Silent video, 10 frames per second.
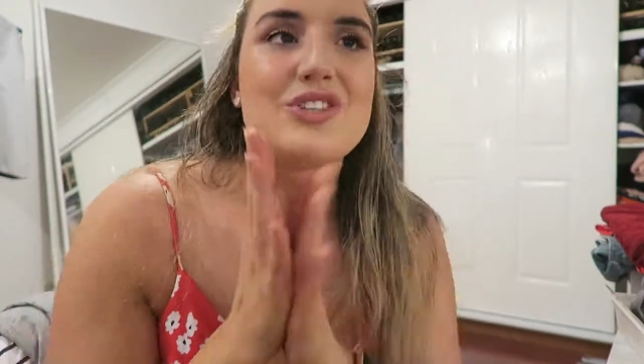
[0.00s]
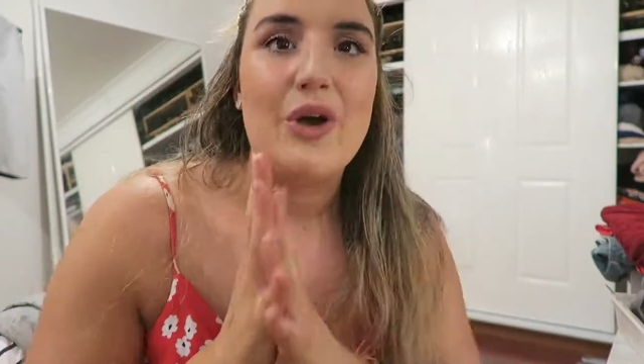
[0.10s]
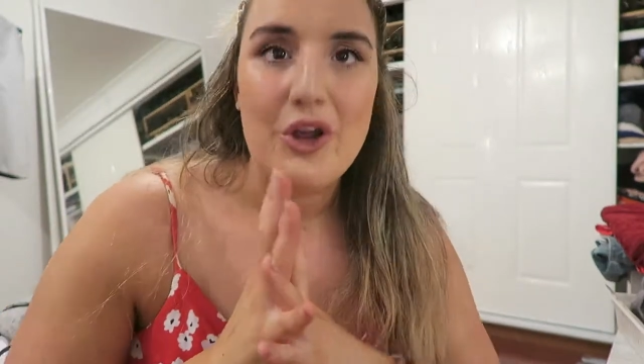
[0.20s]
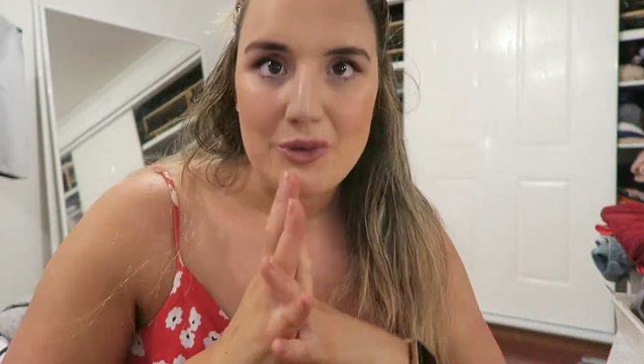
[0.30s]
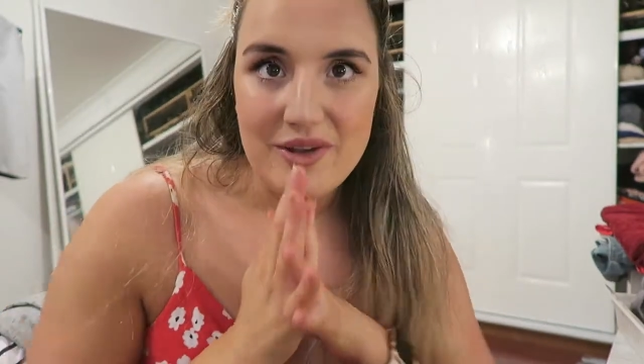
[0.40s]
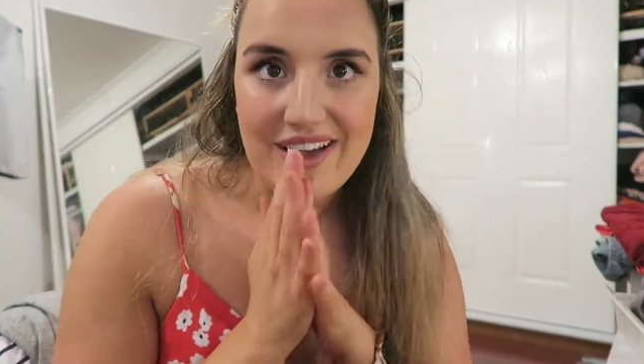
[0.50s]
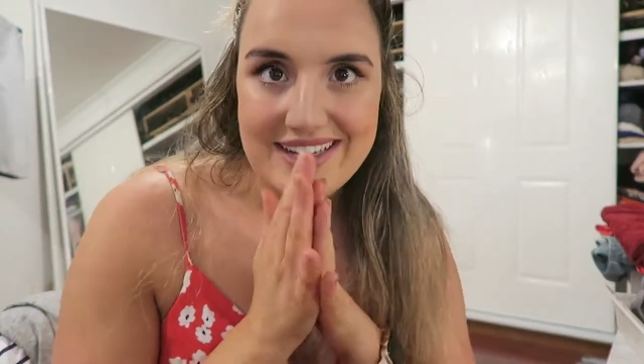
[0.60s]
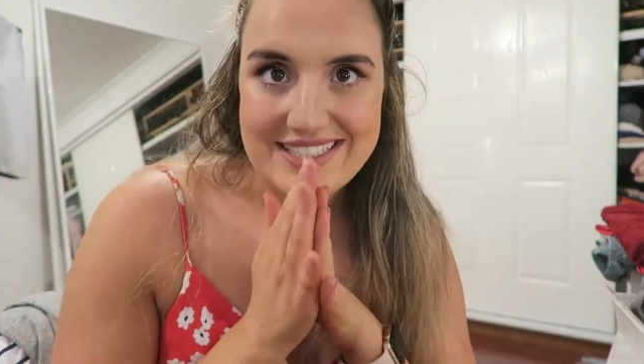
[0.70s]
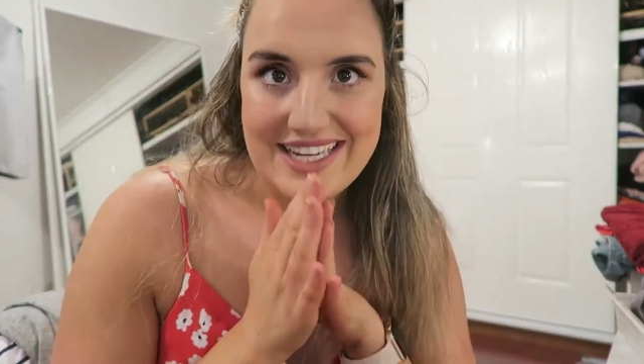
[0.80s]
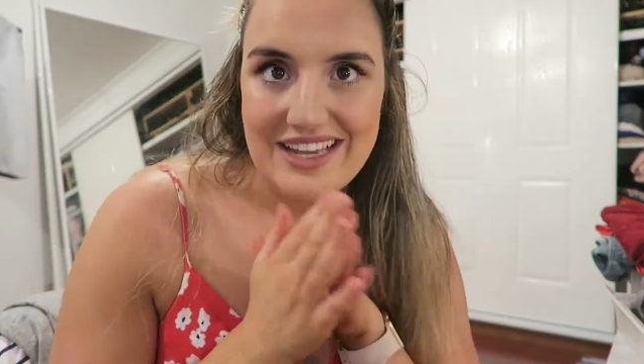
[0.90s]
So I hope you
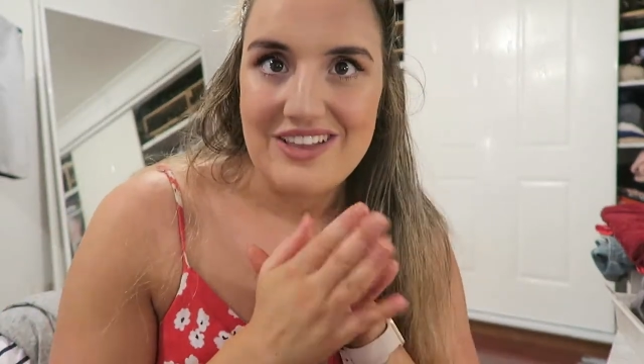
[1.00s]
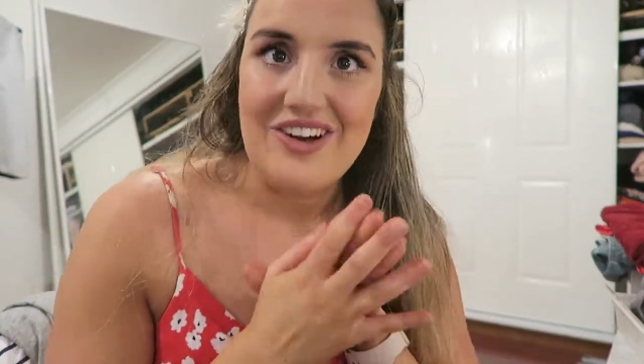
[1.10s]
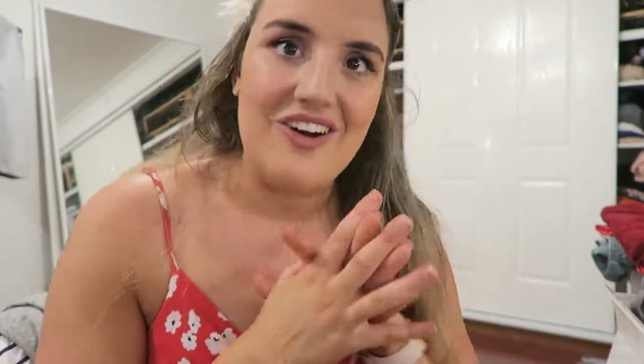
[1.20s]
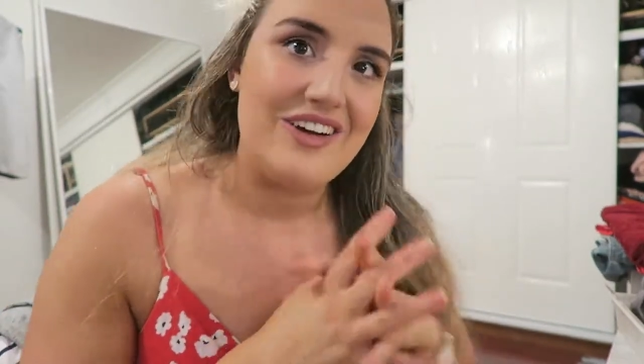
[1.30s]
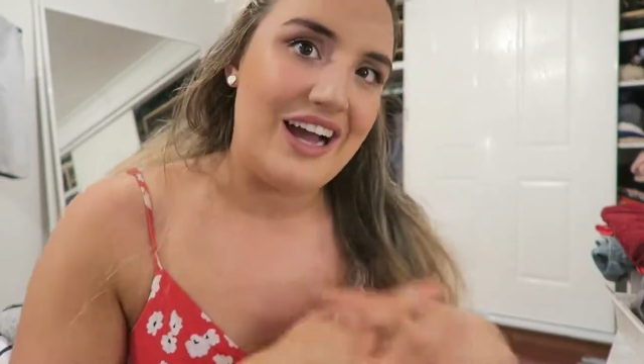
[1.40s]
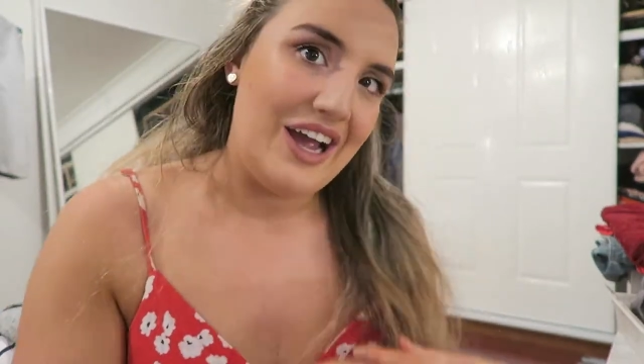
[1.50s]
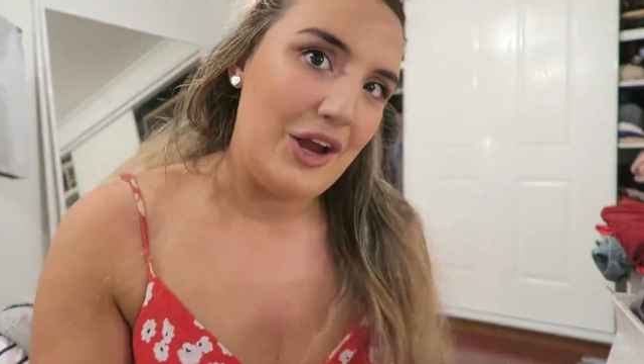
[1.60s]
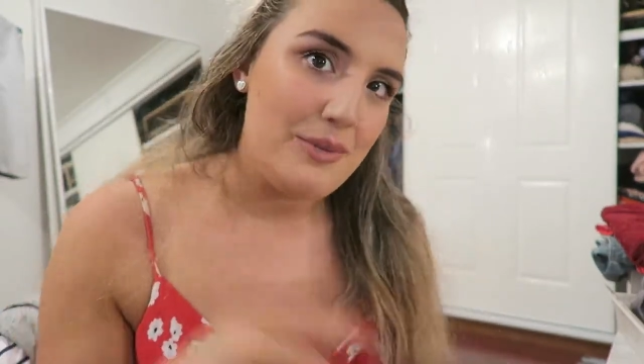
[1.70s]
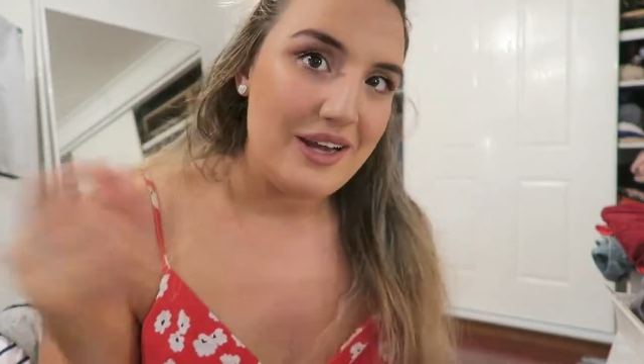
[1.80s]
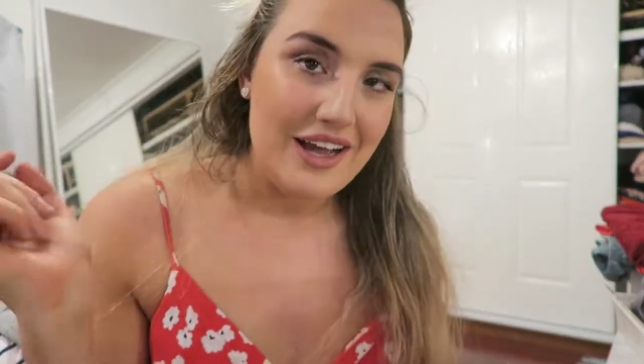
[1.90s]
guys stay along. I
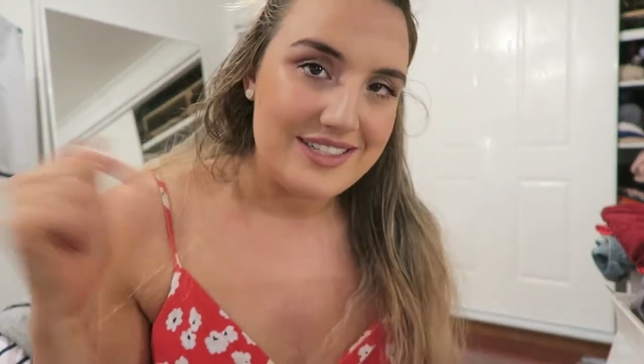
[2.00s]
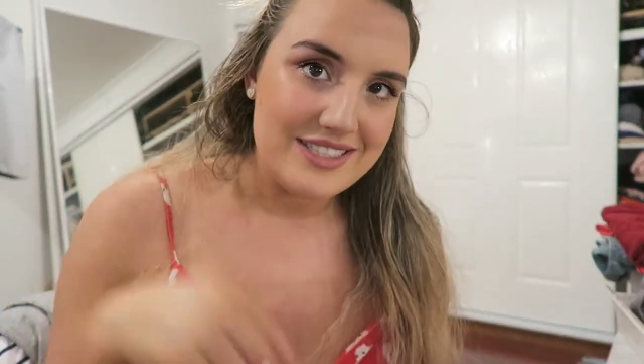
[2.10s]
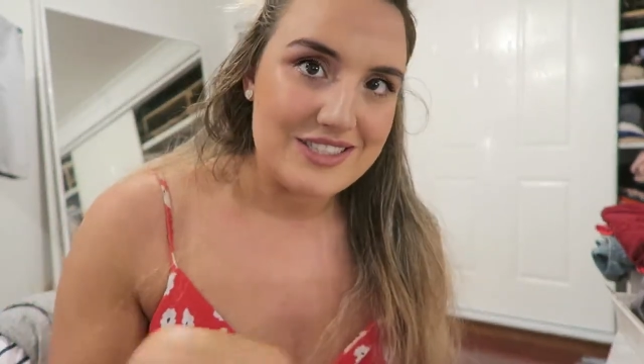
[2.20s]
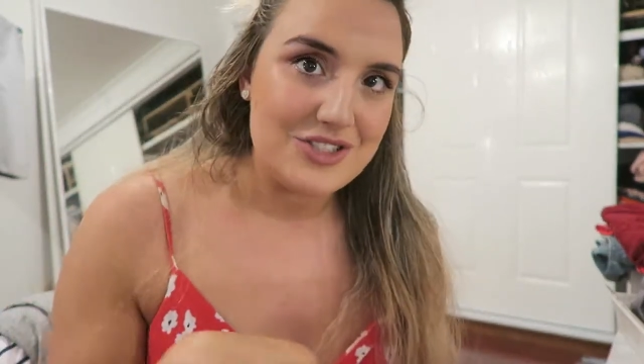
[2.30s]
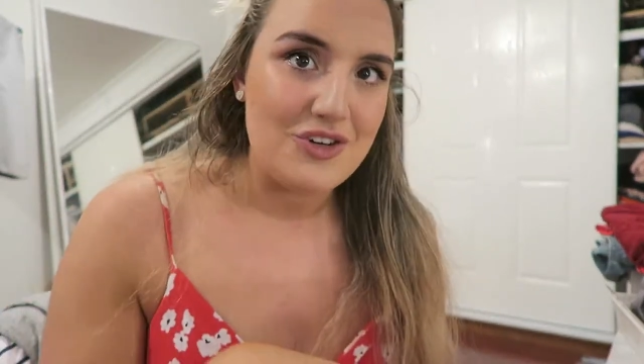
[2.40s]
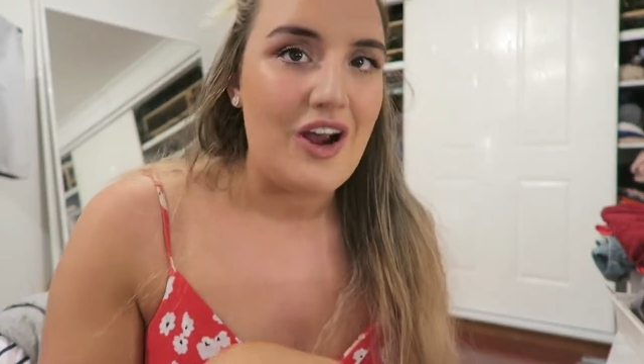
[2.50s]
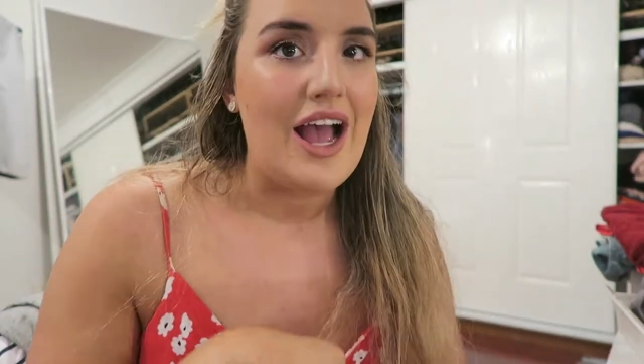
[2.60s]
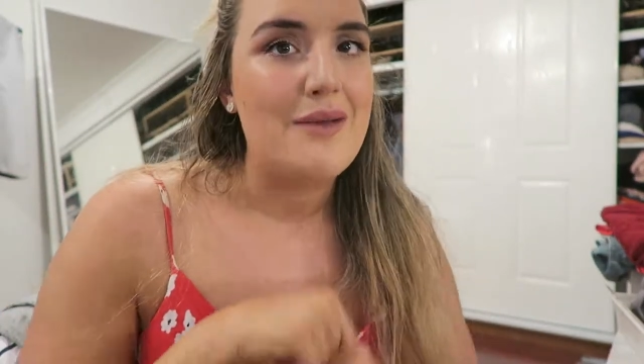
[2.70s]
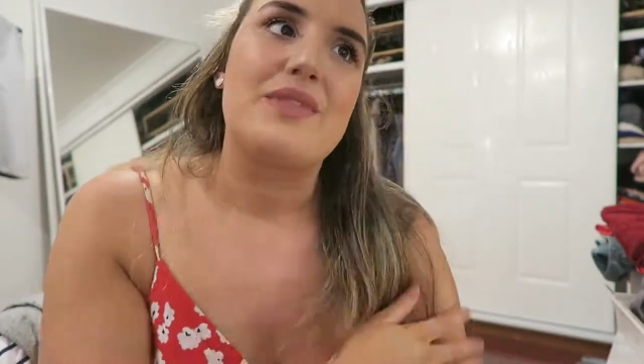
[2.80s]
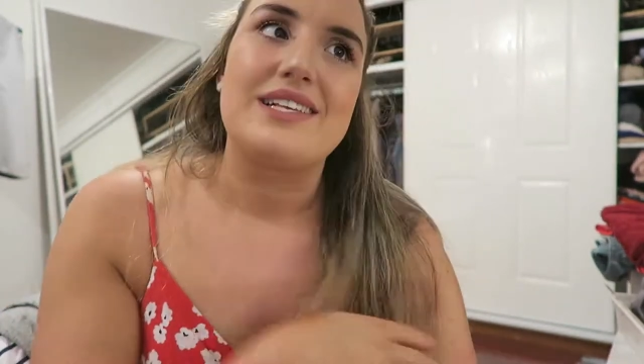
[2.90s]
hope you guys subscribe.